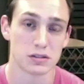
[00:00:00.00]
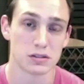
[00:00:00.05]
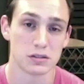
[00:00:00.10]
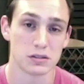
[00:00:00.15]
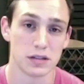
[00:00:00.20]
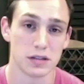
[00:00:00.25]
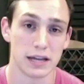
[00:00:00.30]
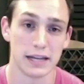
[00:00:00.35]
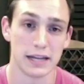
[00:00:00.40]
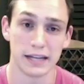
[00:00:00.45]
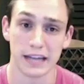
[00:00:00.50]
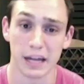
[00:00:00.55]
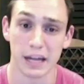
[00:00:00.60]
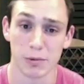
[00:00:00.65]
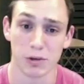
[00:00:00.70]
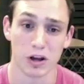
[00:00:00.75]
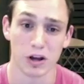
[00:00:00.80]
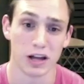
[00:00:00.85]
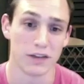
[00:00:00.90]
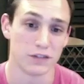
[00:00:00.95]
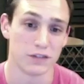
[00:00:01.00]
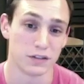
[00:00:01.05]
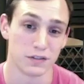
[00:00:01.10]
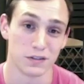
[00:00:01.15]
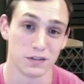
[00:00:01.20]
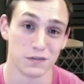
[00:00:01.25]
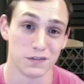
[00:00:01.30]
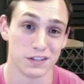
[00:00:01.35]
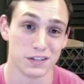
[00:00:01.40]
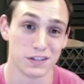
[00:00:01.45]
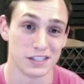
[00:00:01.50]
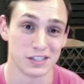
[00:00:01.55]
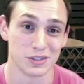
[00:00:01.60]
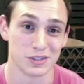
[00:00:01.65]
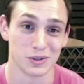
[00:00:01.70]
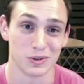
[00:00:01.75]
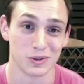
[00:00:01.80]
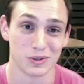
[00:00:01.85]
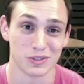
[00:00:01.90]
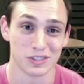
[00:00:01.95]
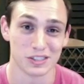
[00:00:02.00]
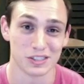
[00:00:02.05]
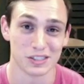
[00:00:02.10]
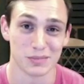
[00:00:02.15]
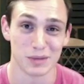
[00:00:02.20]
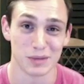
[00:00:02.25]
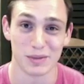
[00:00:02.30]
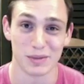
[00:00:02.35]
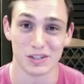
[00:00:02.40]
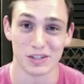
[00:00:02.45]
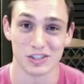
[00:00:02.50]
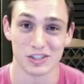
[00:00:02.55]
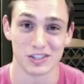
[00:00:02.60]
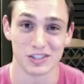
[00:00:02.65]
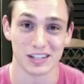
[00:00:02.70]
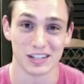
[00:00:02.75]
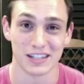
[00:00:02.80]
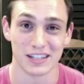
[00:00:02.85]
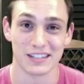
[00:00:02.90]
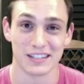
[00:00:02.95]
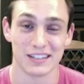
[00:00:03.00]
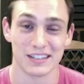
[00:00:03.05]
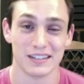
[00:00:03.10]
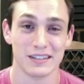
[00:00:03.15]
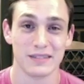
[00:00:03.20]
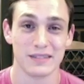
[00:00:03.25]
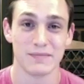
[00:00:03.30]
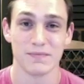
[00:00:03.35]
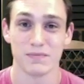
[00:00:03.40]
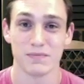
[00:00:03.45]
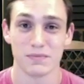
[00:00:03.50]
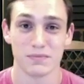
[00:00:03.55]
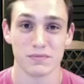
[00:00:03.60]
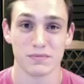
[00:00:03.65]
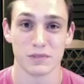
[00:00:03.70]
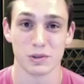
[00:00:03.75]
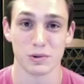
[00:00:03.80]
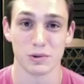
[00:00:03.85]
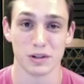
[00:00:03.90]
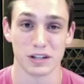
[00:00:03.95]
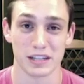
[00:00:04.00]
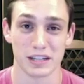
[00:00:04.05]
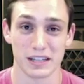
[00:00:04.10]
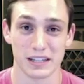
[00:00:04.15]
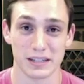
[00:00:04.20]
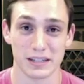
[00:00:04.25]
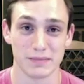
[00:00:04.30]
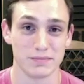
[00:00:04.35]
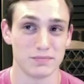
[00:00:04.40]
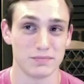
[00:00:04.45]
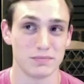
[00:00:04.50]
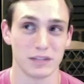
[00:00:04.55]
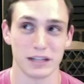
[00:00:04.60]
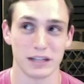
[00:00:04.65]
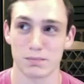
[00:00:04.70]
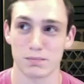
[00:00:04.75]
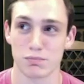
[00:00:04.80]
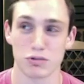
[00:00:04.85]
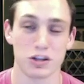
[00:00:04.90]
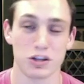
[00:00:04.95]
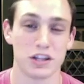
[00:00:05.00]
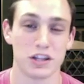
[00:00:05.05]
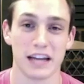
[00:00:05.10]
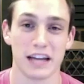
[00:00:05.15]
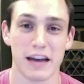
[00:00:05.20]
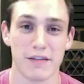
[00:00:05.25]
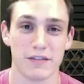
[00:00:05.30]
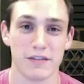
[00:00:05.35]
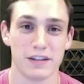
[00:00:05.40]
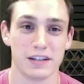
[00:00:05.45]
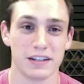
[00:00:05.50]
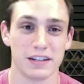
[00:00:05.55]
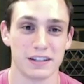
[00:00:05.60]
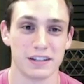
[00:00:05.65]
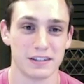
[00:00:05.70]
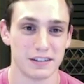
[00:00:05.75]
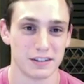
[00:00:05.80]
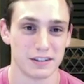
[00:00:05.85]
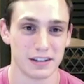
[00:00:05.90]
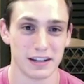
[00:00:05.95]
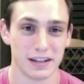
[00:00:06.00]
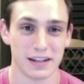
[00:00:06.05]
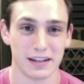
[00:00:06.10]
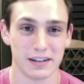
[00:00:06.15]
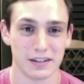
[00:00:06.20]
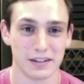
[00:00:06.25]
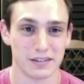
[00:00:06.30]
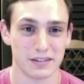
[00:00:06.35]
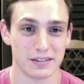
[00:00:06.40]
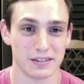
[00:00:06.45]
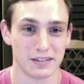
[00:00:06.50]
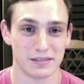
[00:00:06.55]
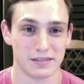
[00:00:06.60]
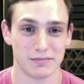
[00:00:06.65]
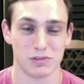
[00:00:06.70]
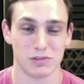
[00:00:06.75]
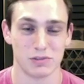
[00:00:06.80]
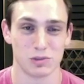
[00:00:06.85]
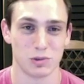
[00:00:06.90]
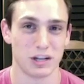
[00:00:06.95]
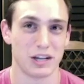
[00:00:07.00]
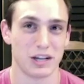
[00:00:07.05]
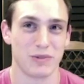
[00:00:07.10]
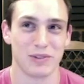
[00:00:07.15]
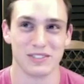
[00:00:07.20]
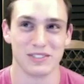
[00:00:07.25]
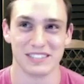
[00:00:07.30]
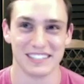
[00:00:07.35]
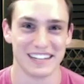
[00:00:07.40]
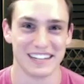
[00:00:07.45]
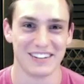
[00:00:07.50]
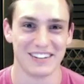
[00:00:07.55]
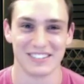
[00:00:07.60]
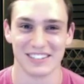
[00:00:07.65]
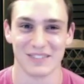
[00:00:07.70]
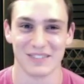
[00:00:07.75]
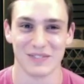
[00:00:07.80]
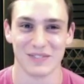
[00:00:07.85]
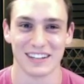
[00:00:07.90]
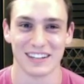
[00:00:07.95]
And again, we all have different fitness goals. Maybe it's just like I want to get like breathing heavy and sweating once a day or something.